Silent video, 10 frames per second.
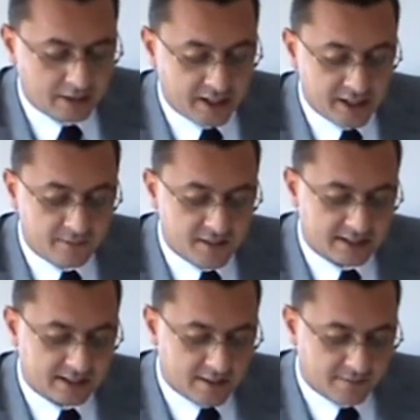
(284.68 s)
The
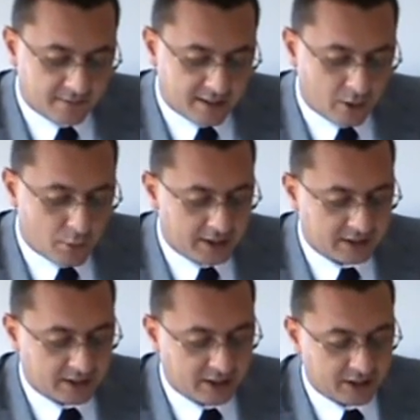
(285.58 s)
influx of
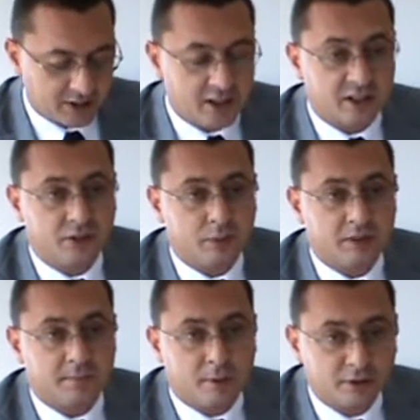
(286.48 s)
liquidity in the country
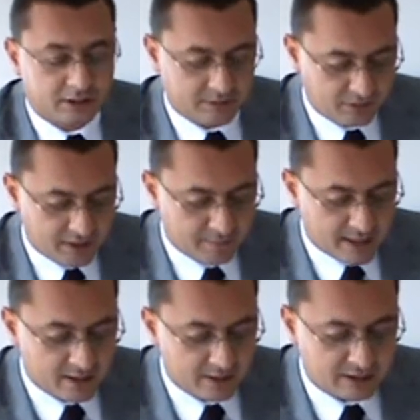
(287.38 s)
with a positive trade
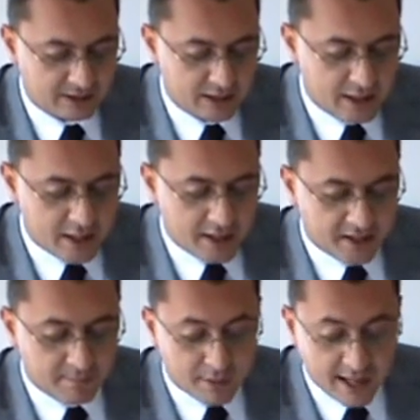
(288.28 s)
balance
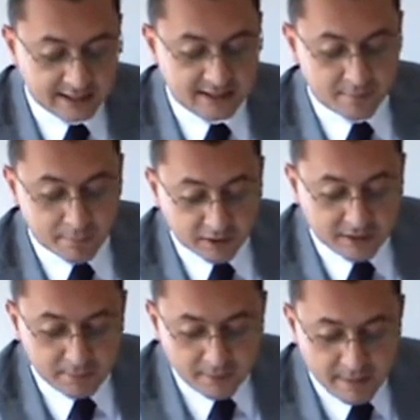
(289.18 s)
implies a
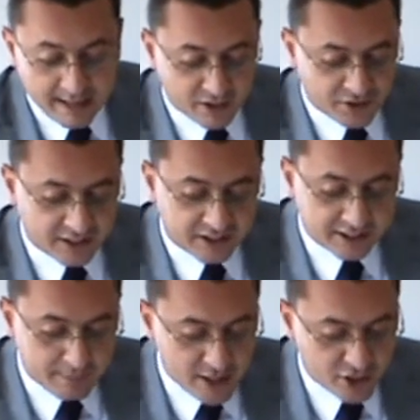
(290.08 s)
multiple bank credit
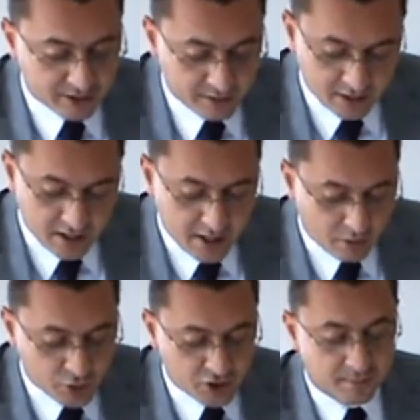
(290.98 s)
expansion,
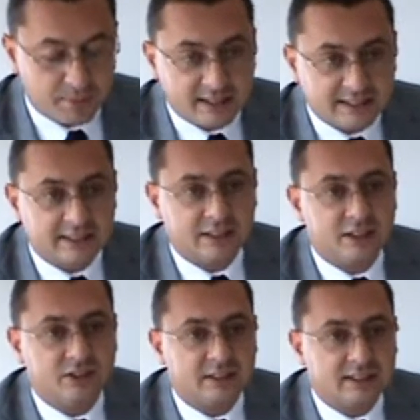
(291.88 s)
which compresses the
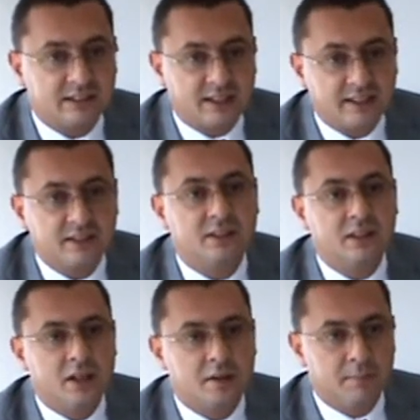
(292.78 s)
interest rate
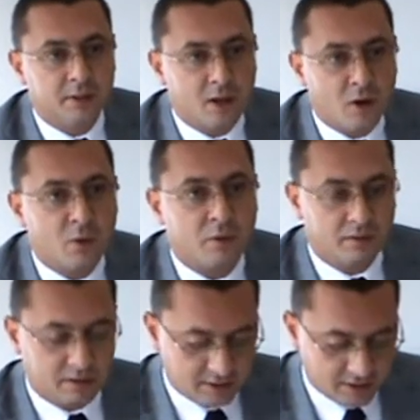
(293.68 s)

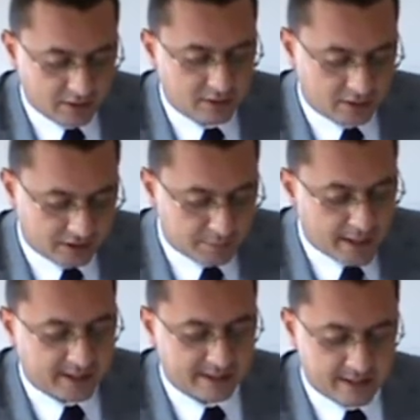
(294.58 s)
below its
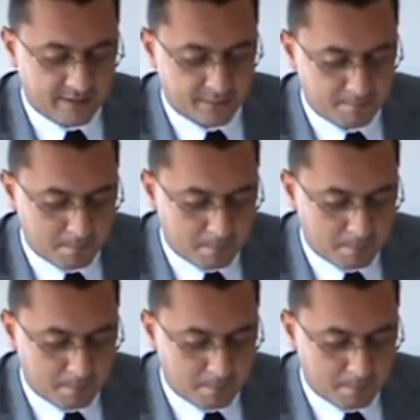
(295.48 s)
market level.